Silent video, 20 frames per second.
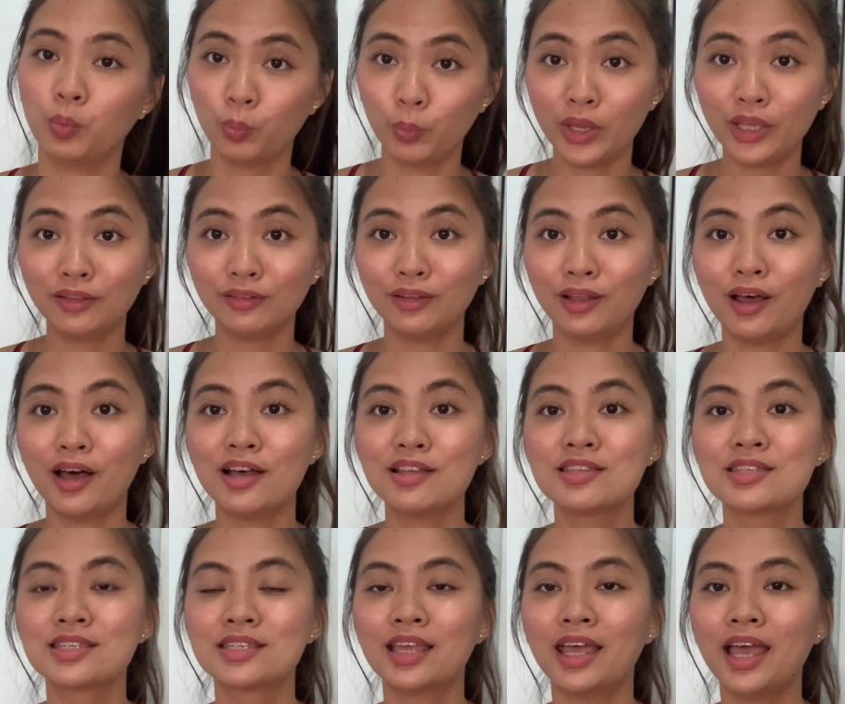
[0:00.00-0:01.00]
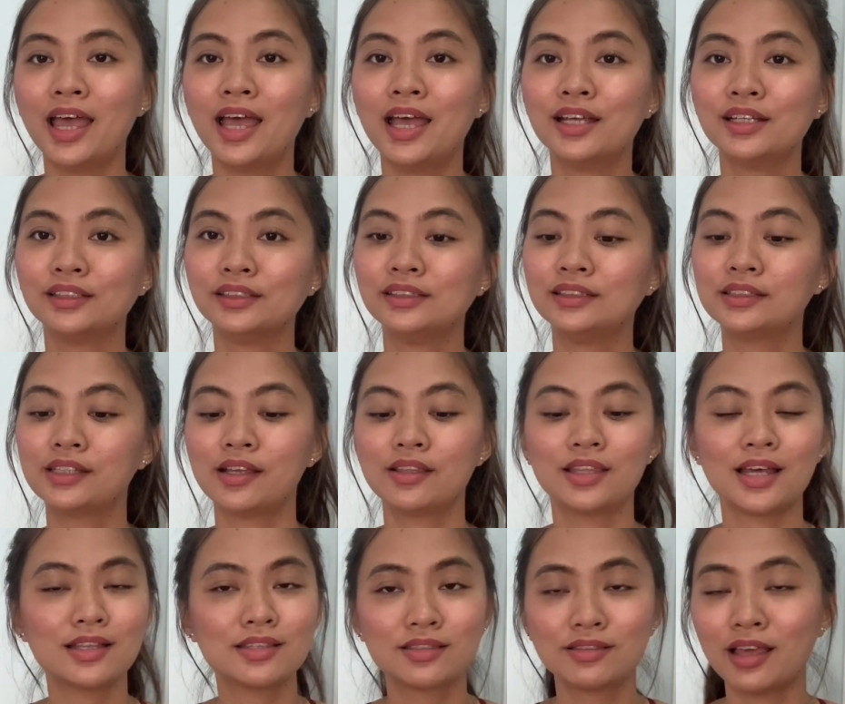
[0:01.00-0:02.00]
weight loss, and
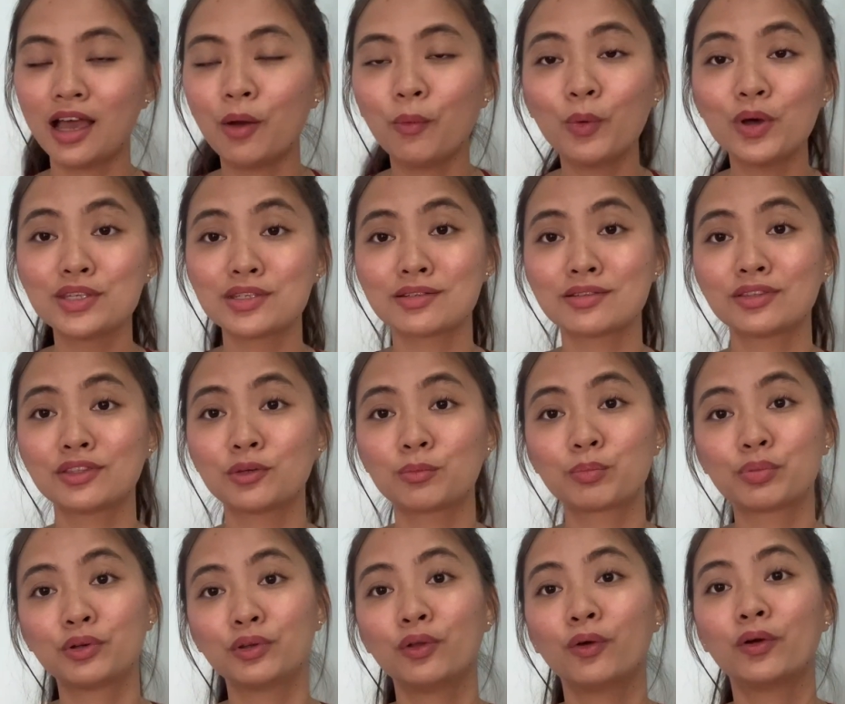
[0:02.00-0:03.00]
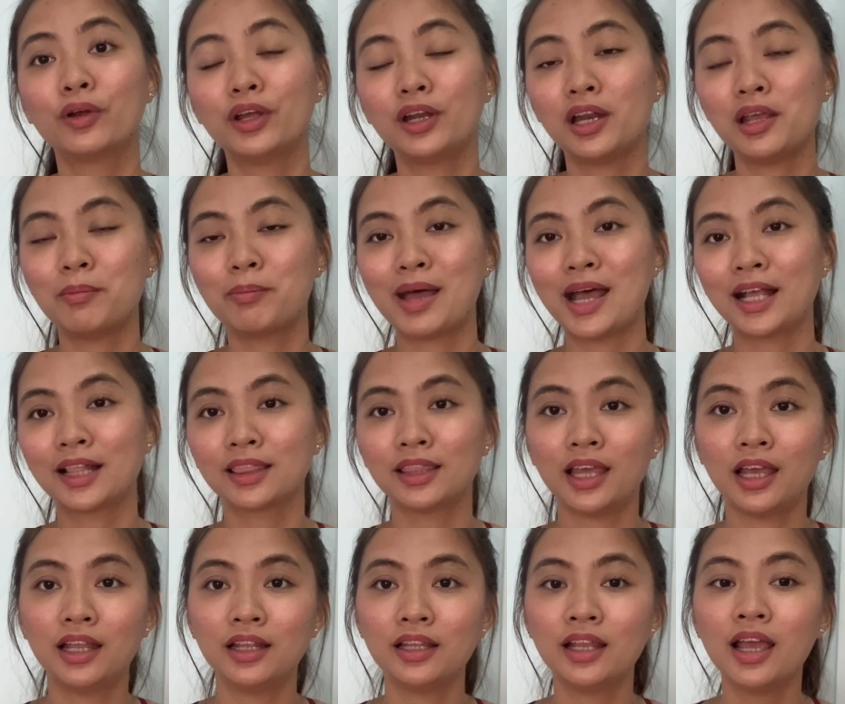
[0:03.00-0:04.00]
that wasn't the priority back
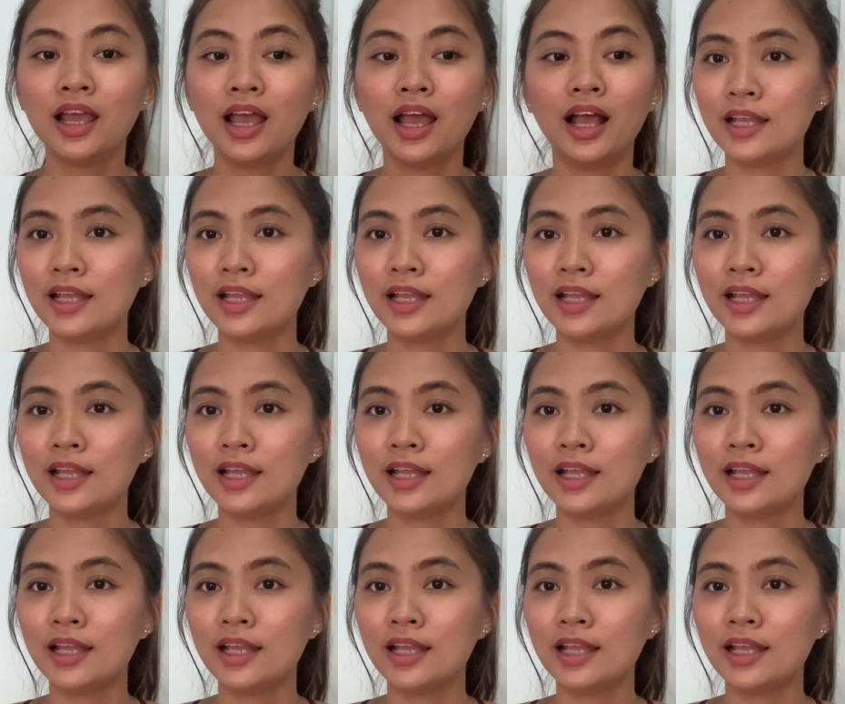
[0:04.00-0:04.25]
then.